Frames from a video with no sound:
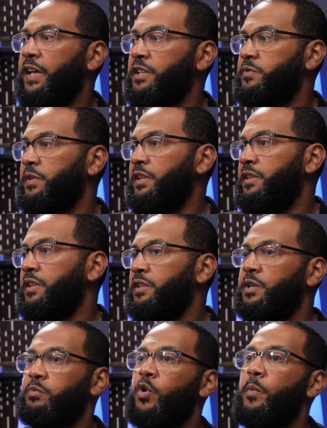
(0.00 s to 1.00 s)
I guess, really
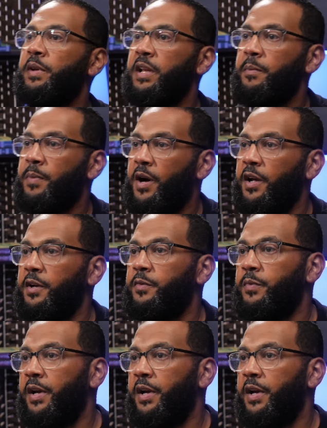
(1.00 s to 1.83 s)
the Roman Empire,